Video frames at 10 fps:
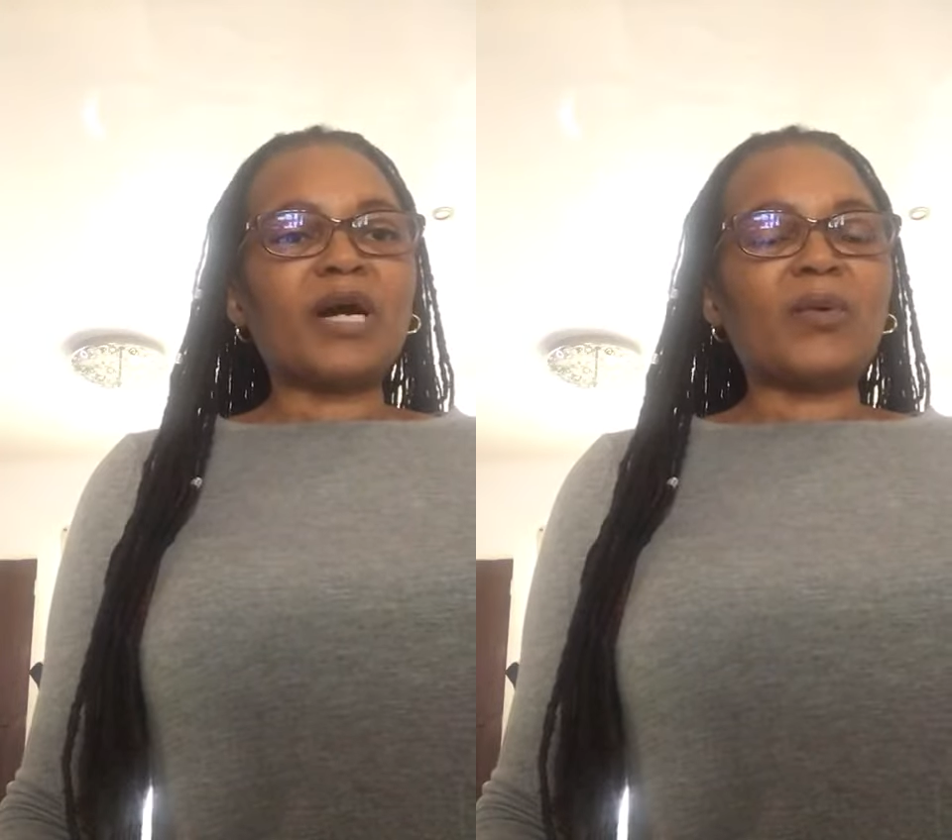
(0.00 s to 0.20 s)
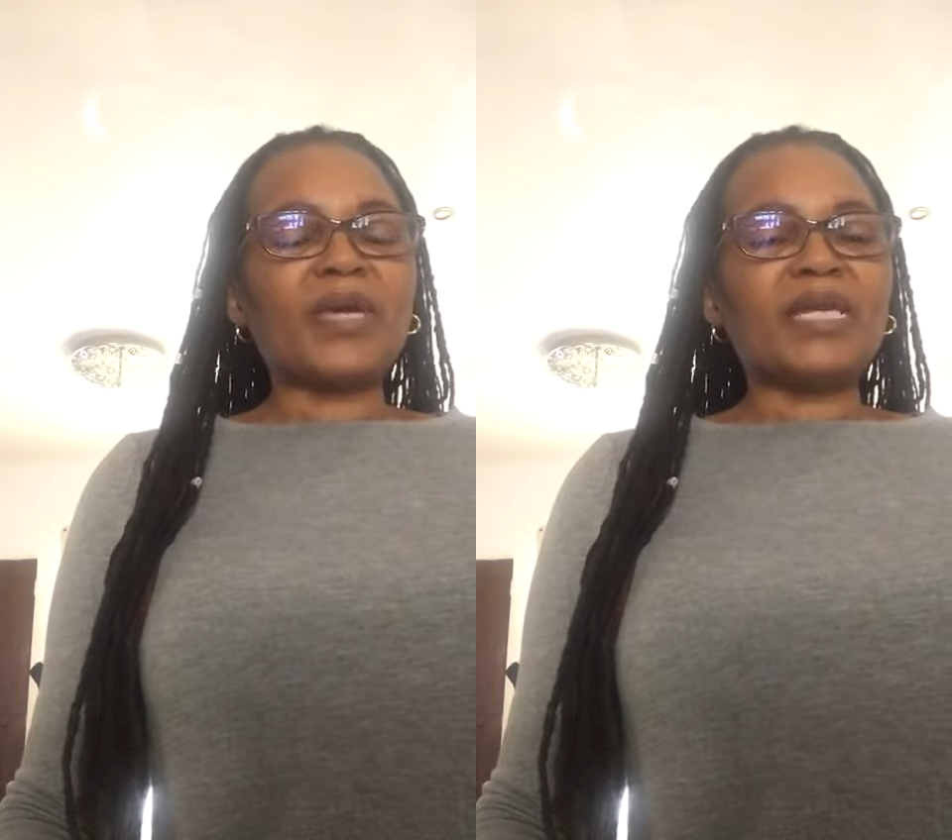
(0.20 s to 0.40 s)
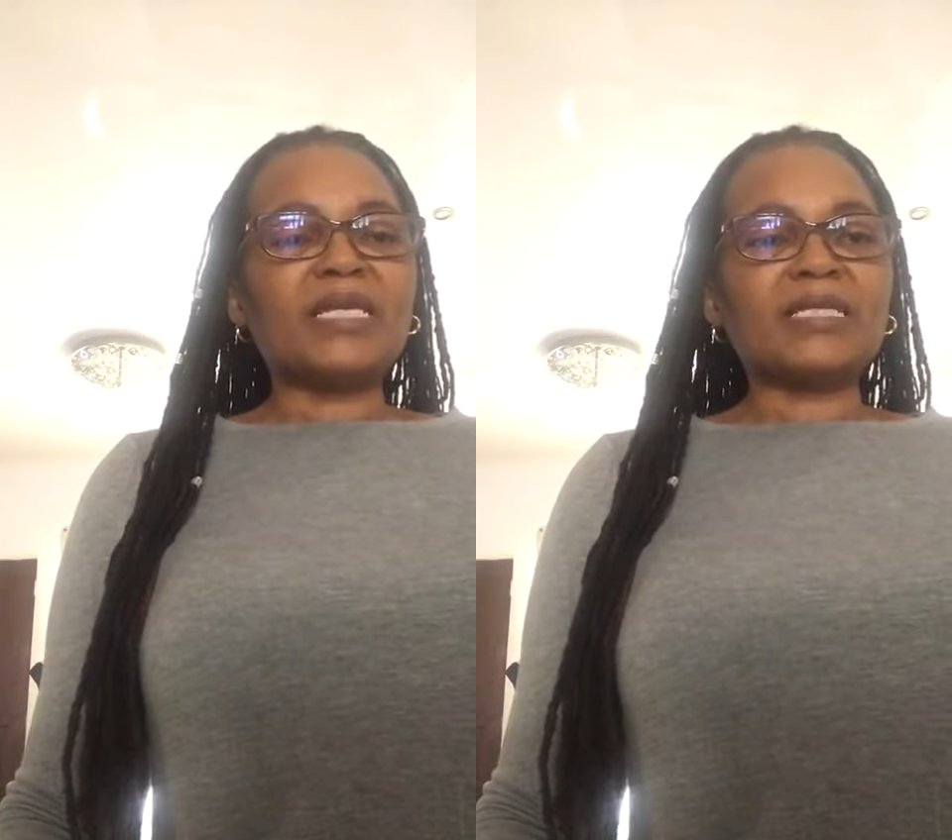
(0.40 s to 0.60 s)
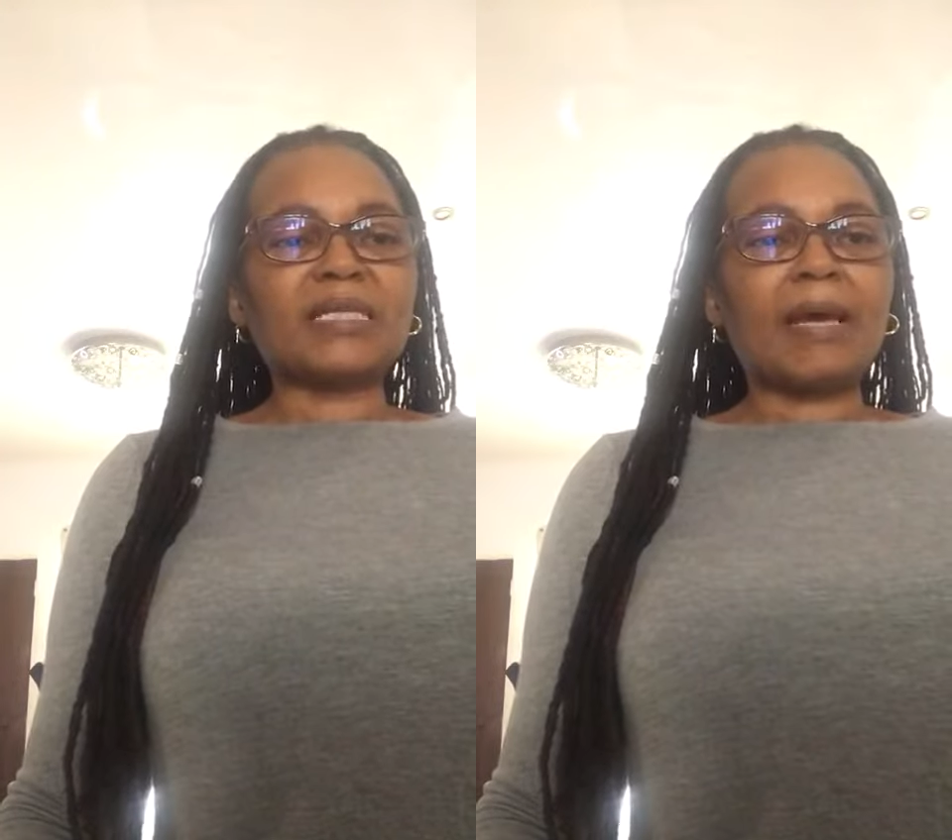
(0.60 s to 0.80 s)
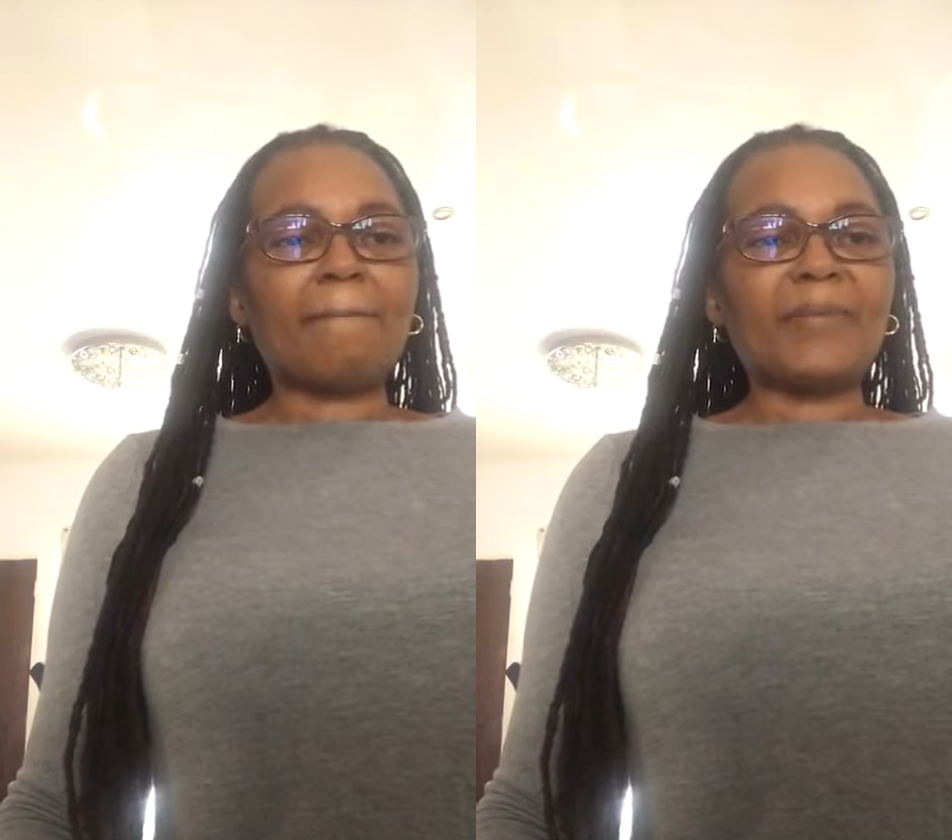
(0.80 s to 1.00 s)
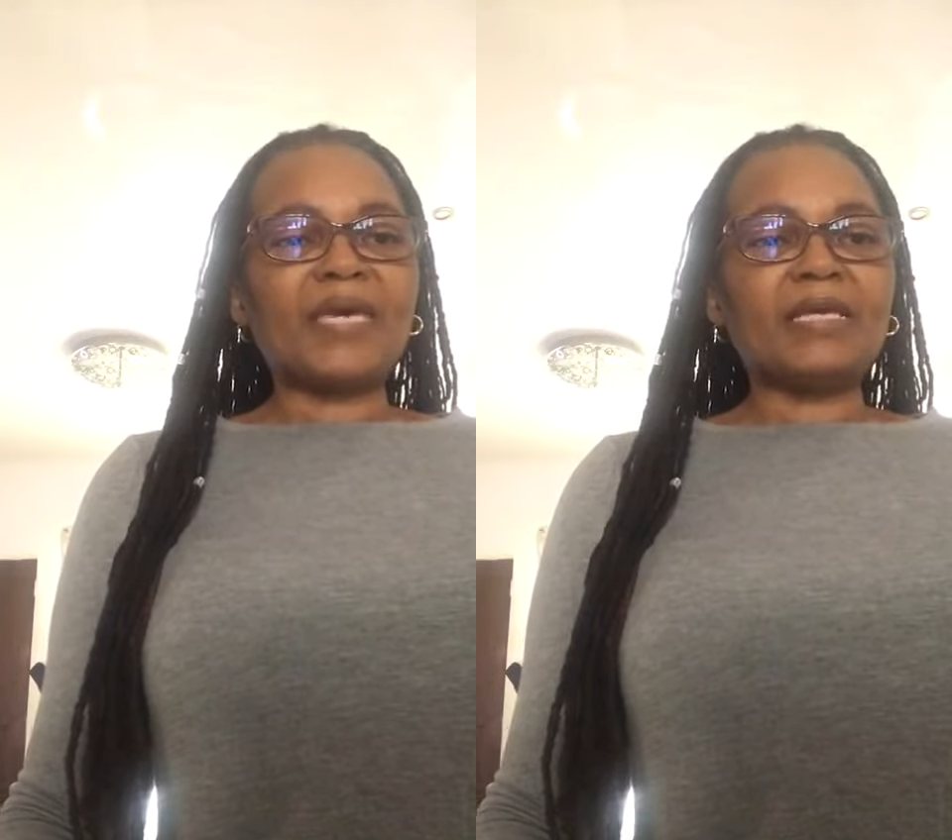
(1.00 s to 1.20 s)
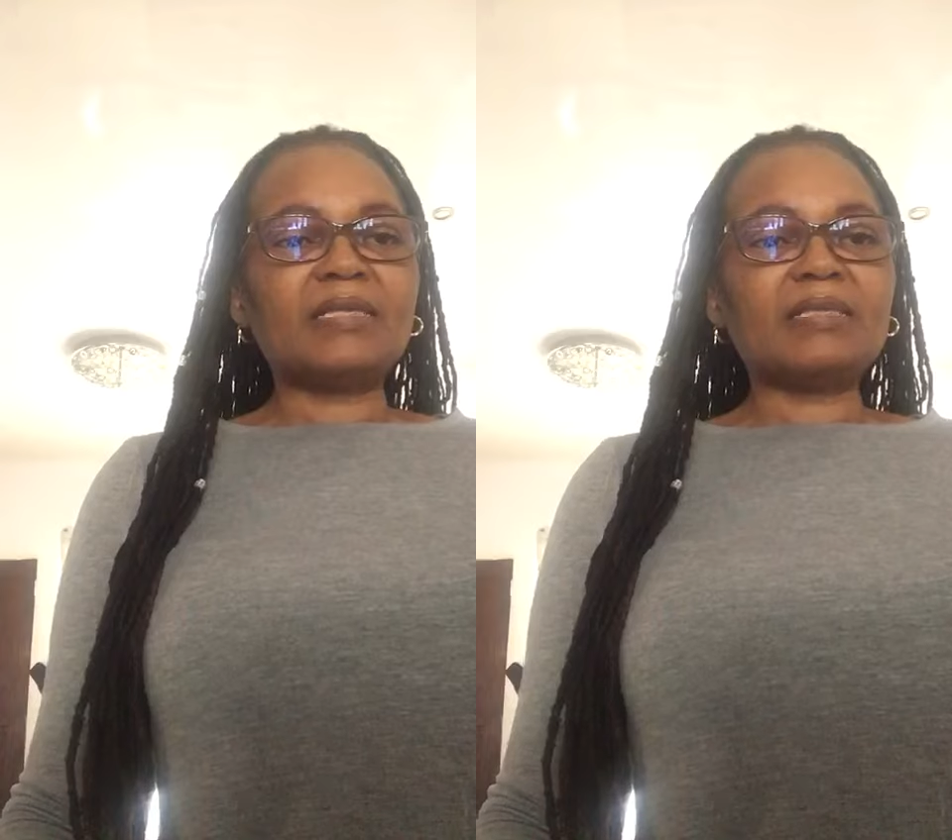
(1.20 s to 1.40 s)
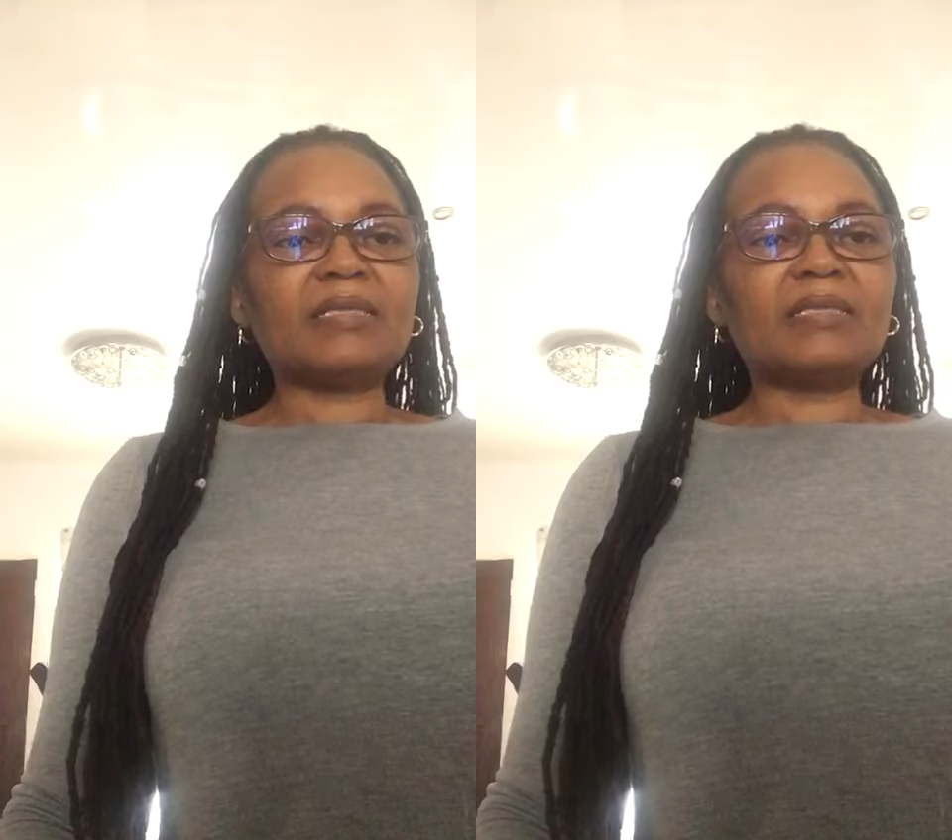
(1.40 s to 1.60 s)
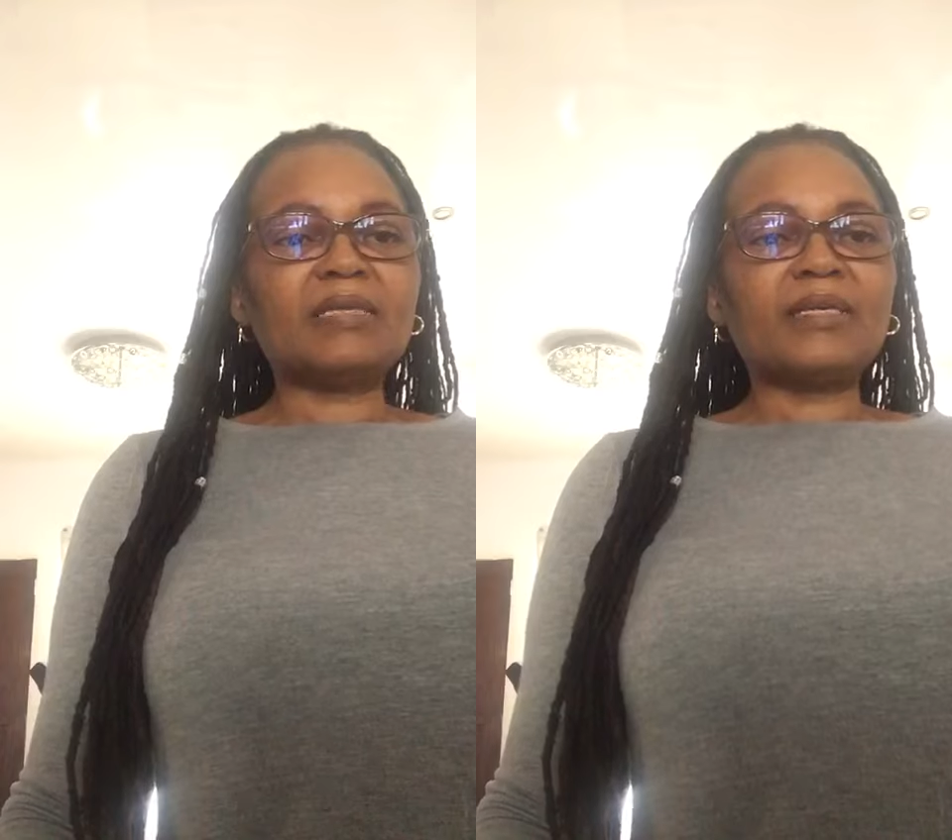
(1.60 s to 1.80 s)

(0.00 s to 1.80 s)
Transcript: awareness campaigns